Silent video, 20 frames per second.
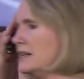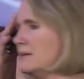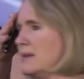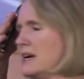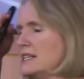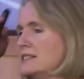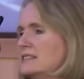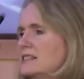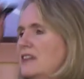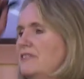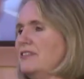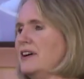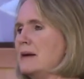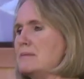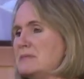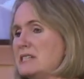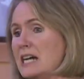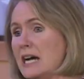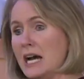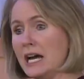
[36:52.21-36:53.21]
to myself,
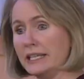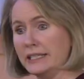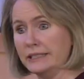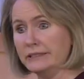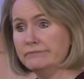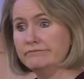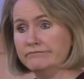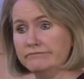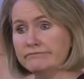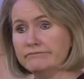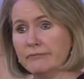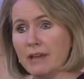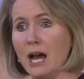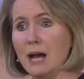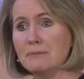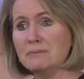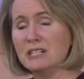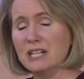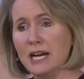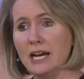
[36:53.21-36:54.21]
I'm done.
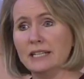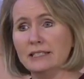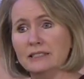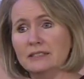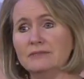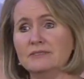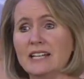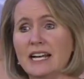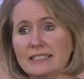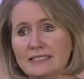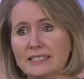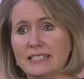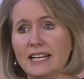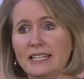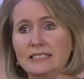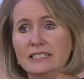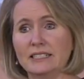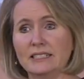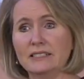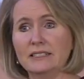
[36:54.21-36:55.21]
I'm done. That's
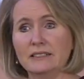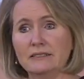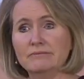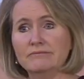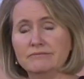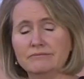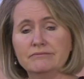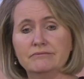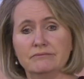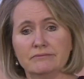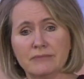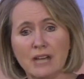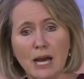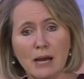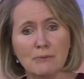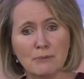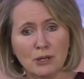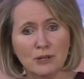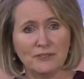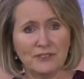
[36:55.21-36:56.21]
it.
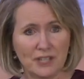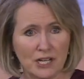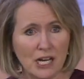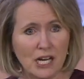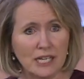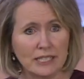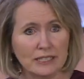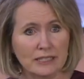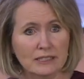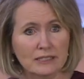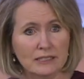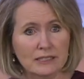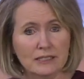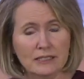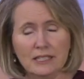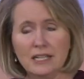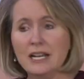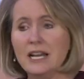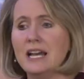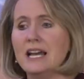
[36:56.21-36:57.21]
I'm moving on
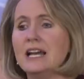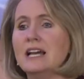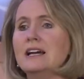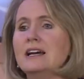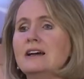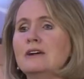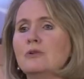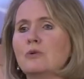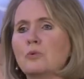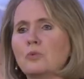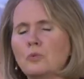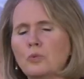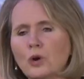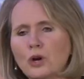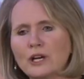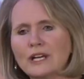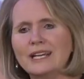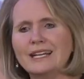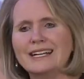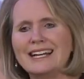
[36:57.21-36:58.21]

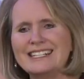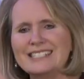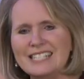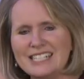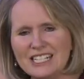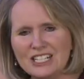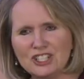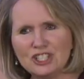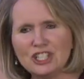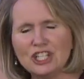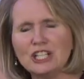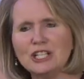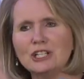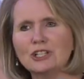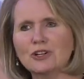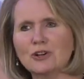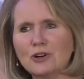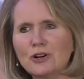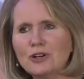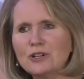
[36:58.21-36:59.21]
working and teaching
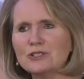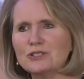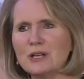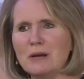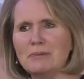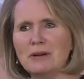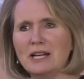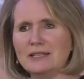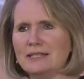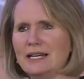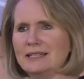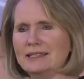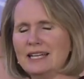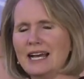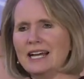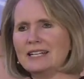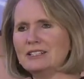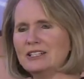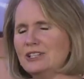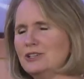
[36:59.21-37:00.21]
girls about that,
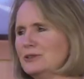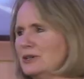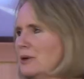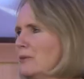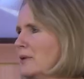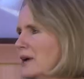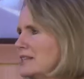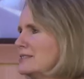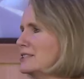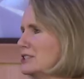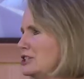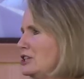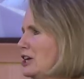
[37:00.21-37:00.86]
that you can waste a